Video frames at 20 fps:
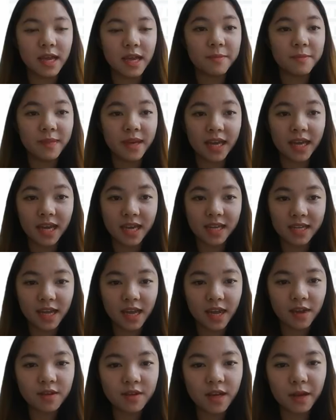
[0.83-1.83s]
may I
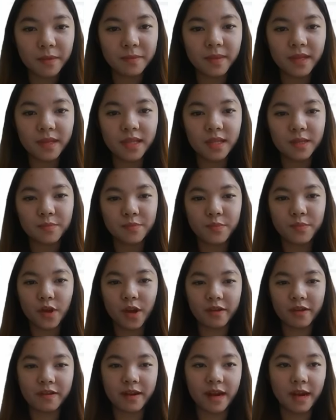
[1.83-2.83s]
now commence the
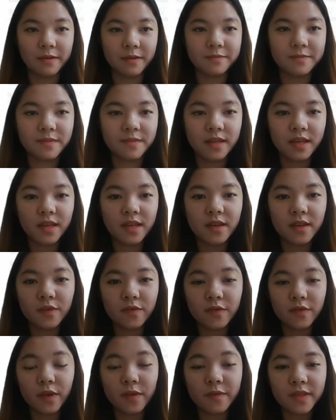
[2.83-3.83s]
program.
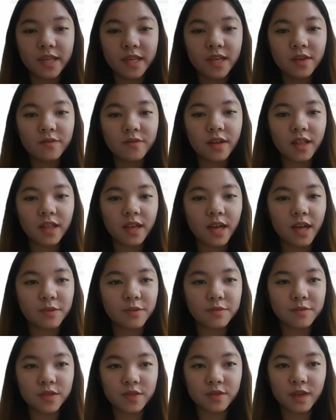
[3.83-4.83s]
Warmly welcome
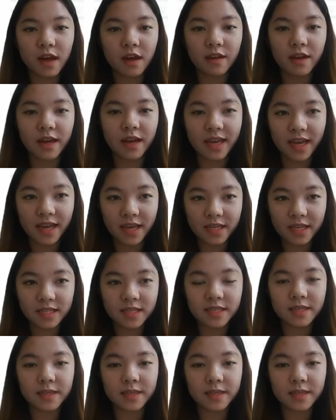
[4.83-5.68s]
to our 8th